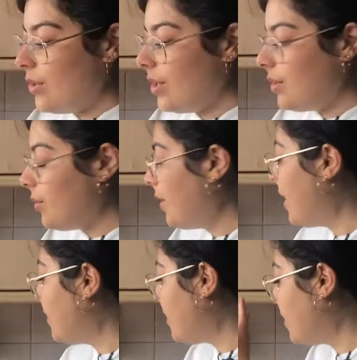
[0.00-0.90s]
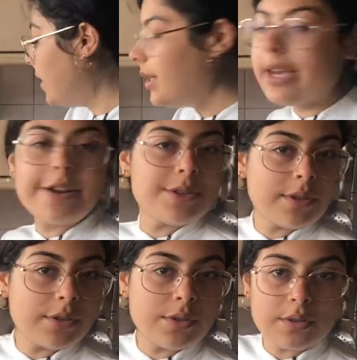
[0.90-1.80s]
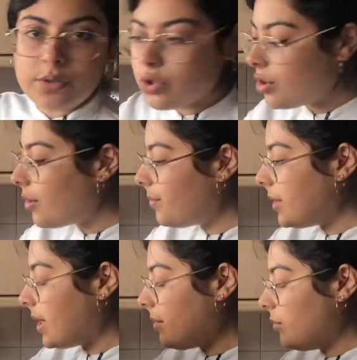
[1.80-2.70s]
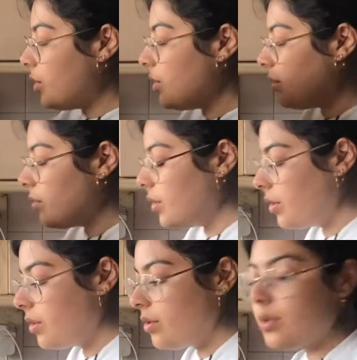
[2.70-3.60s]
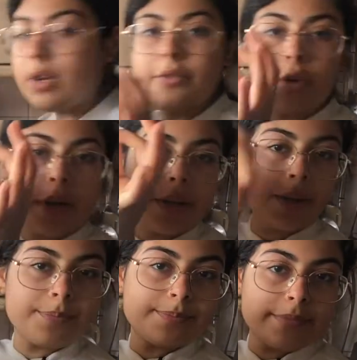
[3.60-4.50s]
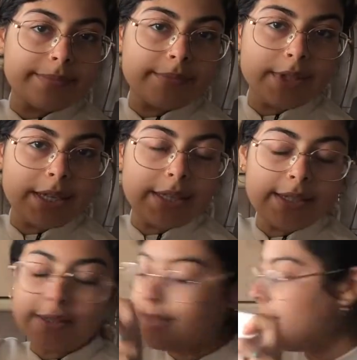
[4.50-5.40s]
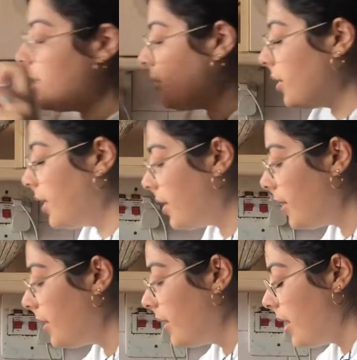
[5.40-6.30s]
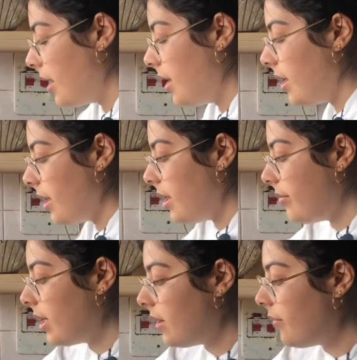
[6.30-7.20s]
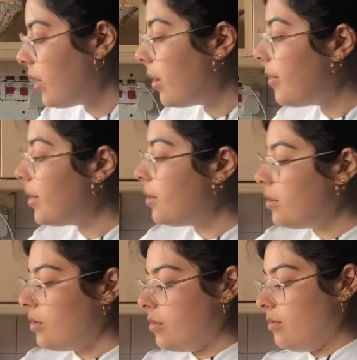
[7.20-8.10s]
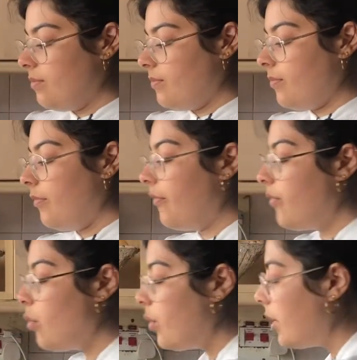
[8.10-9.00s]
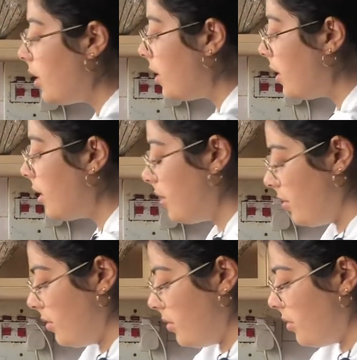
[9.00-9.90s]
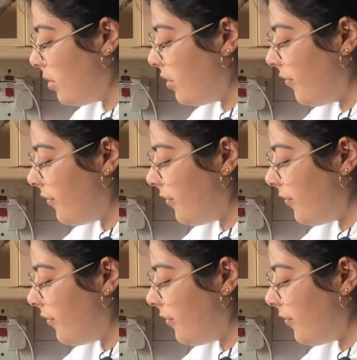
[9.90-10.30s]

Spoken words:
Okay, so that's the carrots and onions chopped. I'm just going to, so I've got a clean tea towel here, and I've got about 4 or